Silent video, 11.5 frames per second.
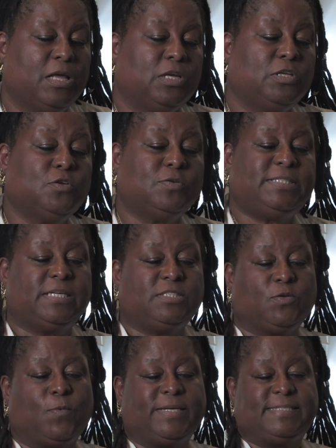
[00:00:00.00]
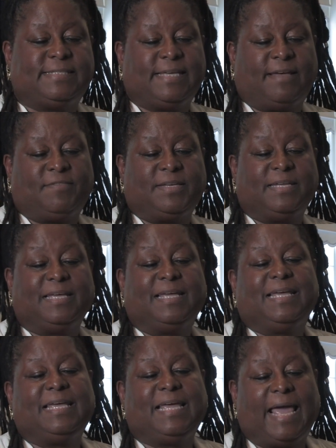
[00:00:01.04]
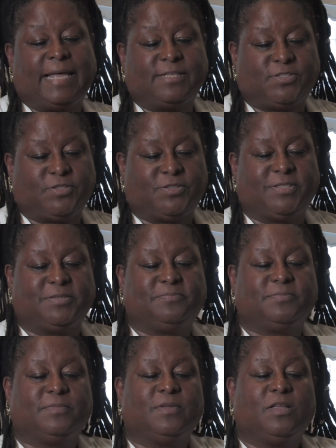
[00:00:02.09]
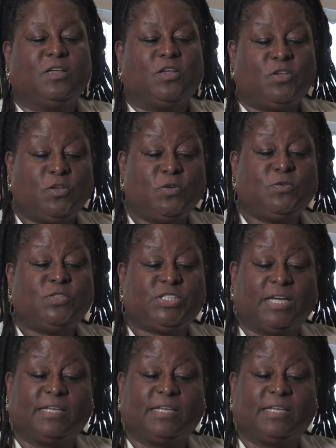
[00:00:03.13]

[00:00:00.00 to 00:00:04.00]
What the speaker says: Luke 10:27, he answered, "You shall